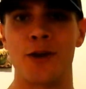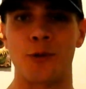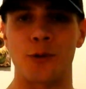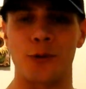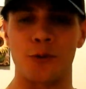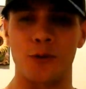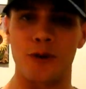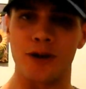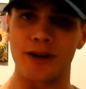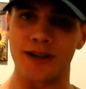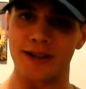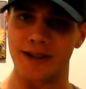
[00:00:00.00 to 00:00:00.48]

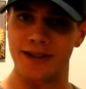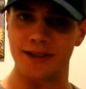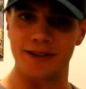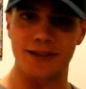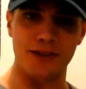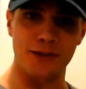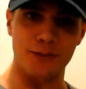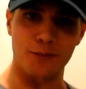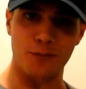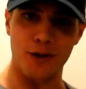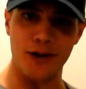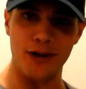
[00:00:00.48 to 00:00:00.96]
running
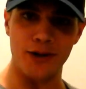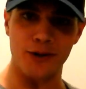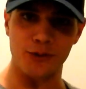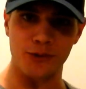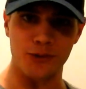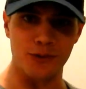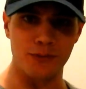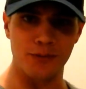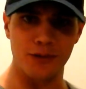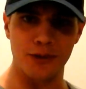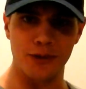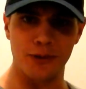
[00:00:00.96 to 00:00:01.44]
into the break
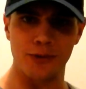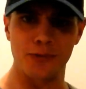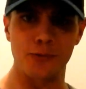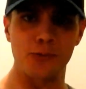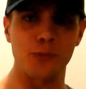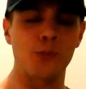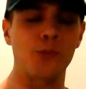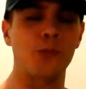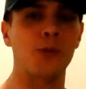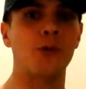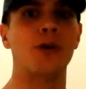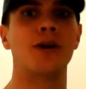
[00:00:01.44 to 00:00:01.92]
room going,
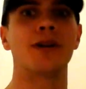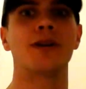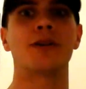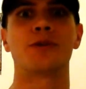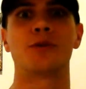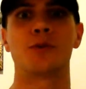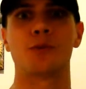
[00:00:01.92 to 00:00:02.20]
what in